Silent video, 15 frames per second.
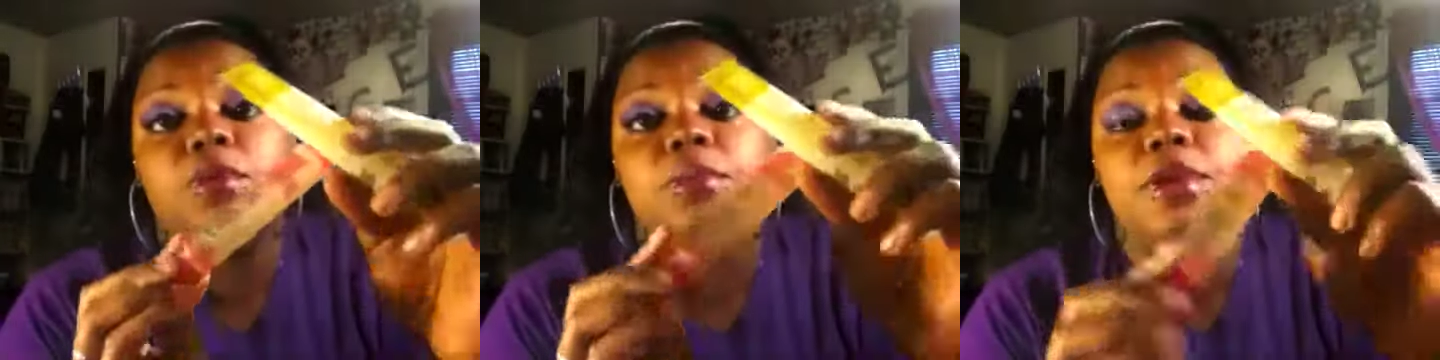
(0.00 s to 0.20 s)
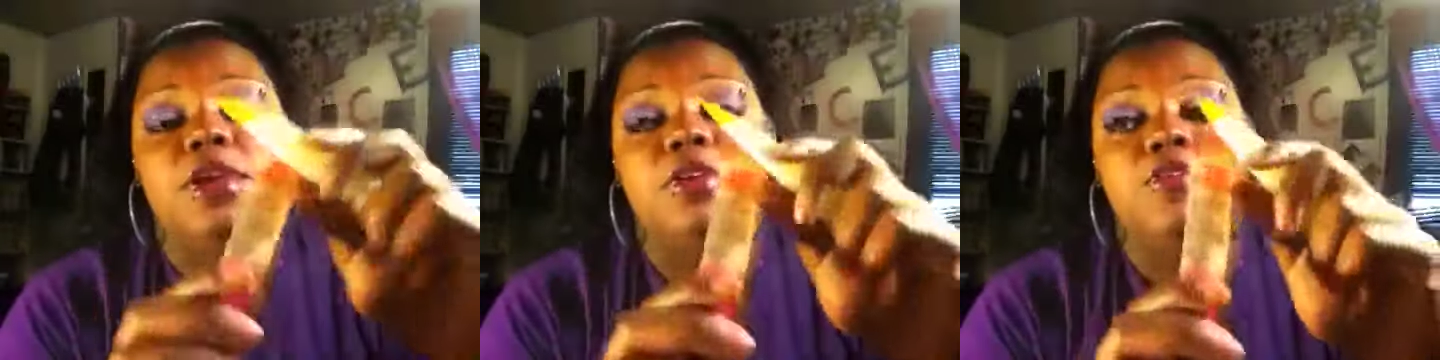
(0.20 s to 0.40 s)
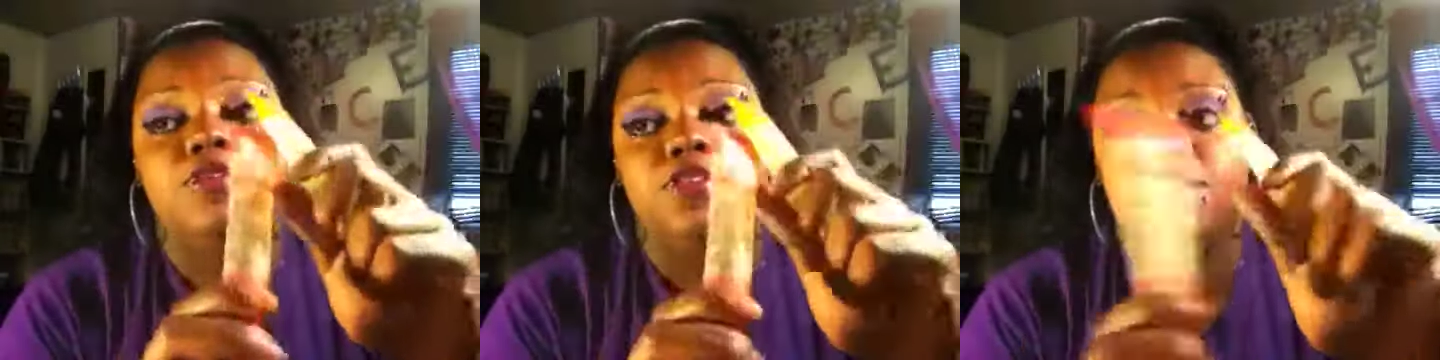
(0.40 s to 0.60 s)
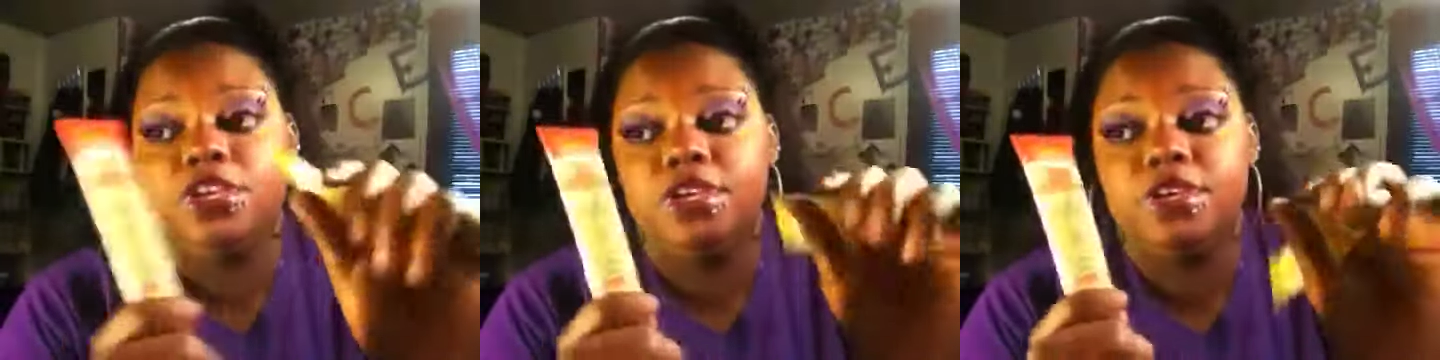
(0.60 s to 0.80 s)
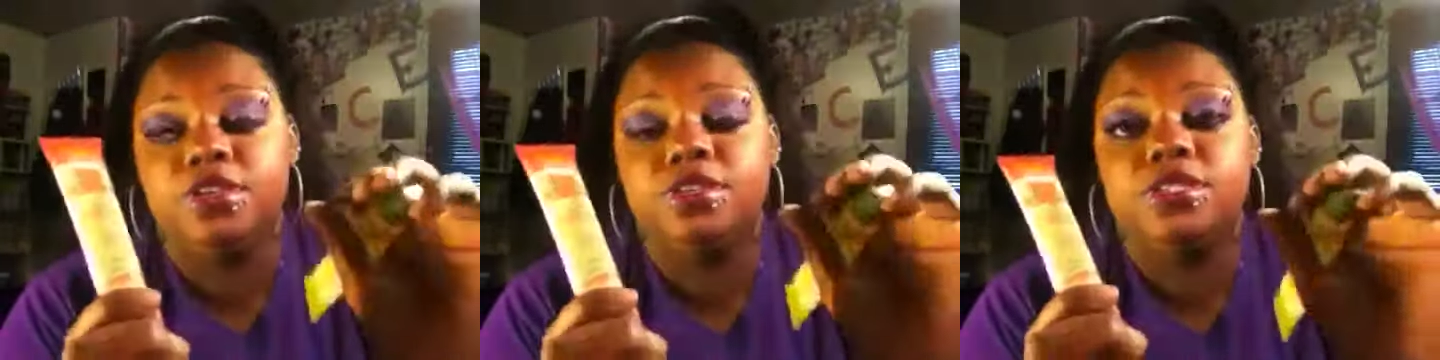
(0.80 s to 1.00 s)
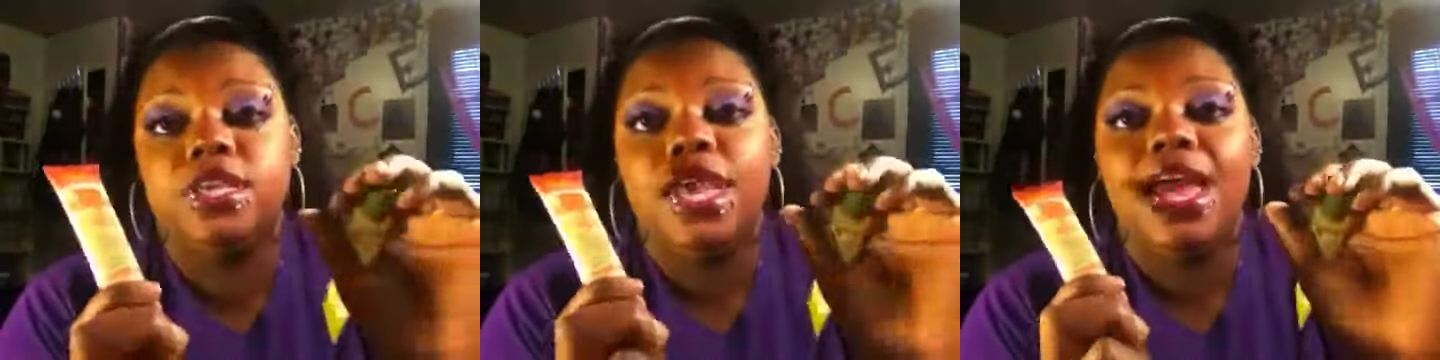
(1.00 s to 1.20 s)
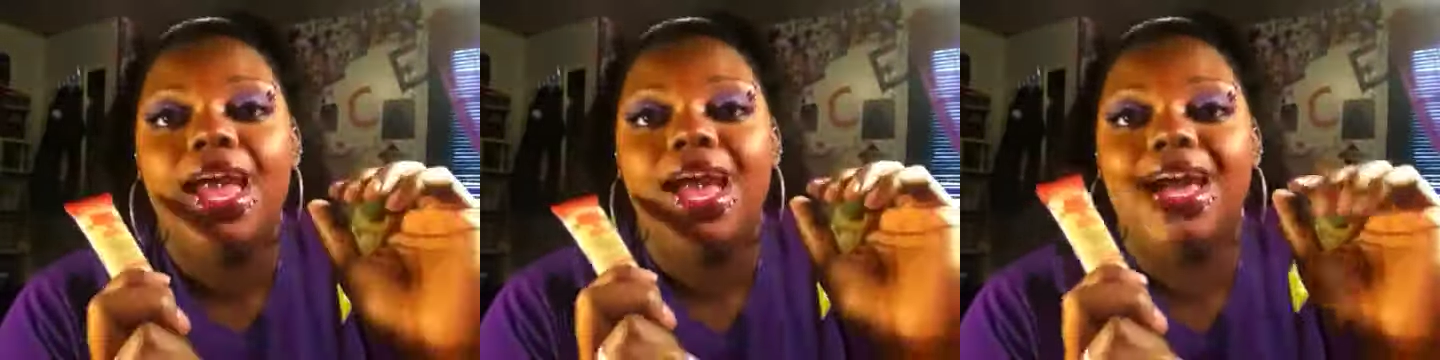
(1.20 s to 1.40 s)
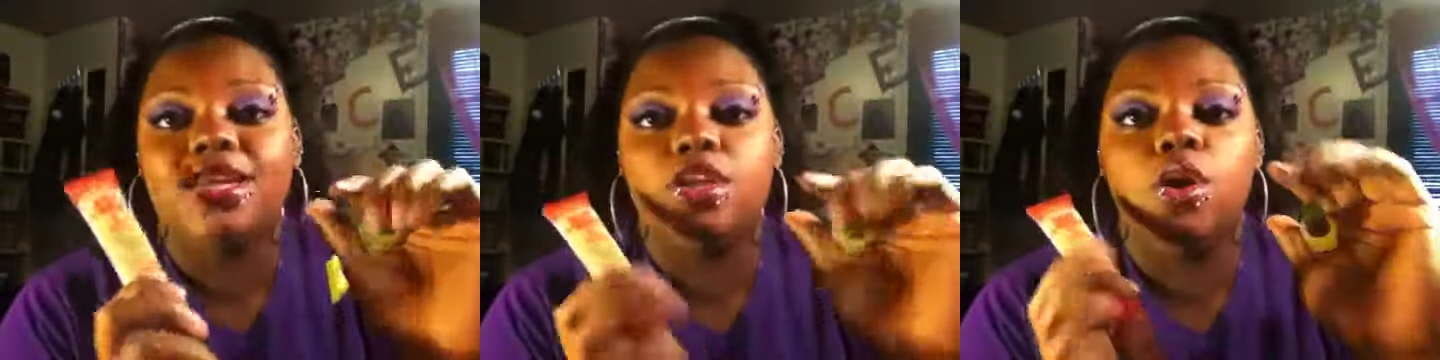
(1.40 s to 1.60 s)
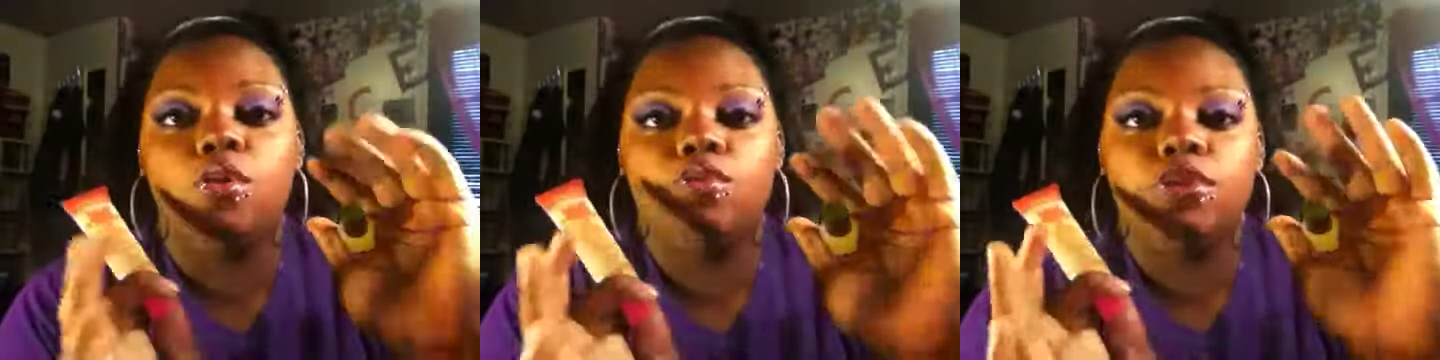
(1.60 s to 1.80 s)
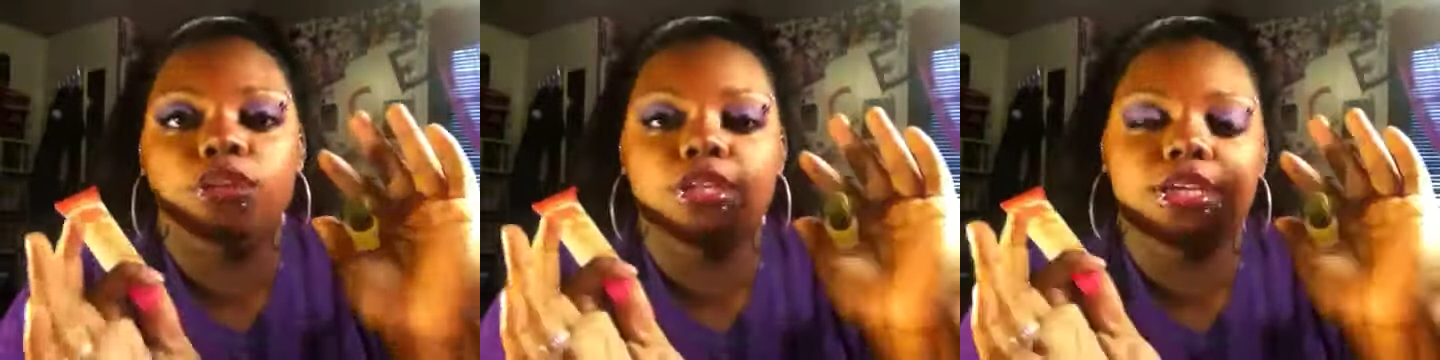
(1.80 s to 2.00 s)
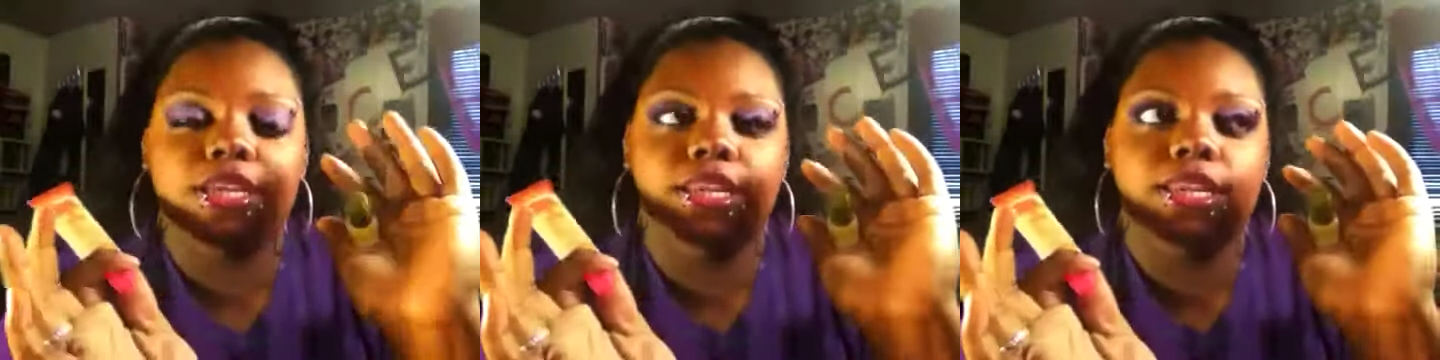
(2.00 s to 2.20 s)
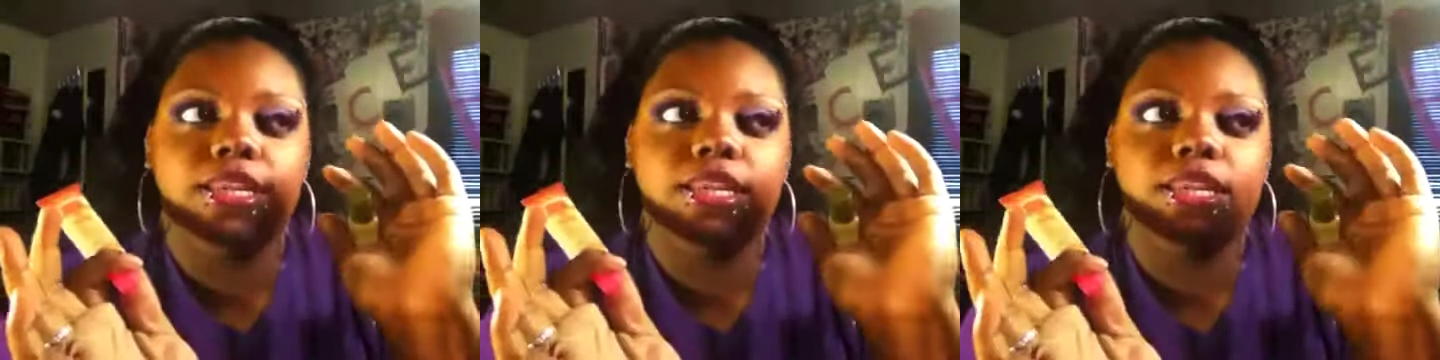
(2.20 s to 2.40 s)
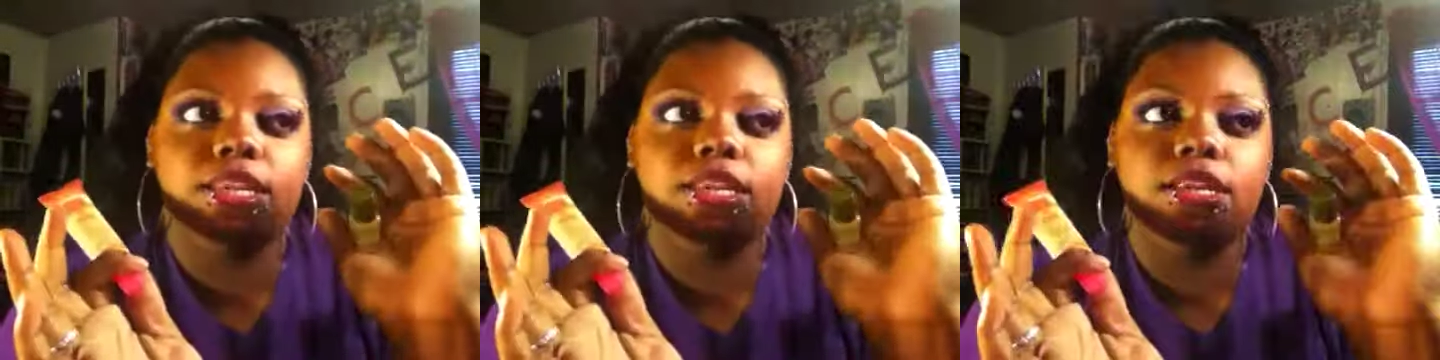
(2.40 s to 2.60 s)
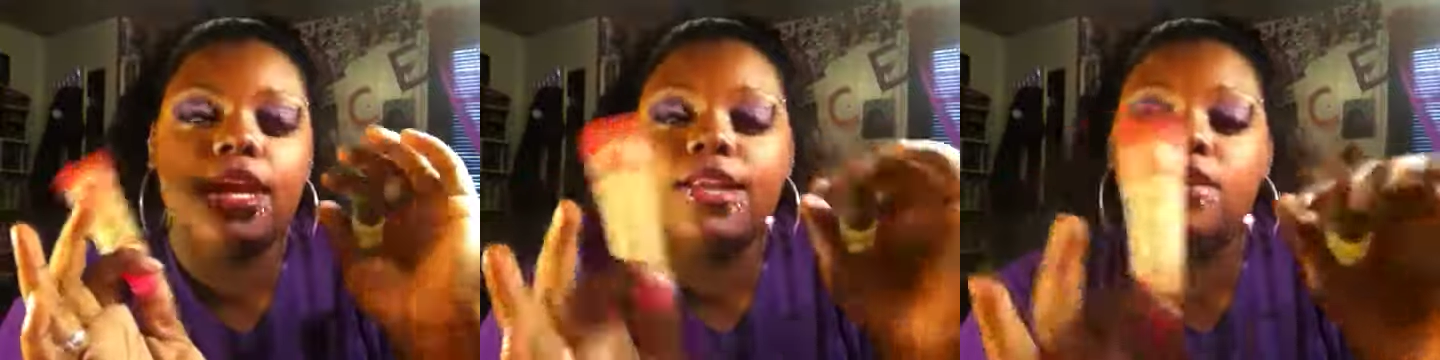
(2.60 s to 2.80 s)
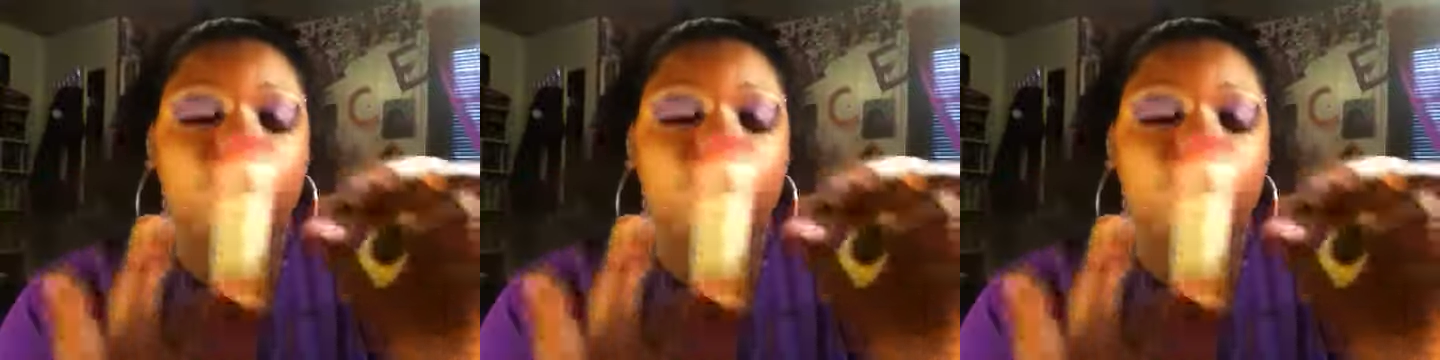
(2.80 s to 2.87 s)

oil on my hair for years. I don't really I